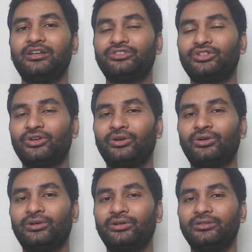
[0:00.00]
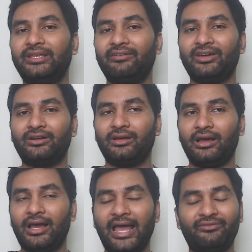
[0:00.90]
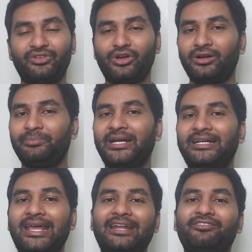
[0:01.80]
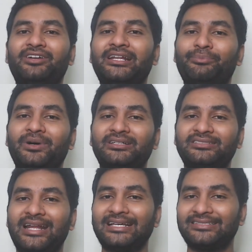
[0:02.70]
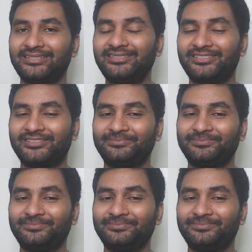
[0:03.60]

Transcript: So I have not met anyone in person as such.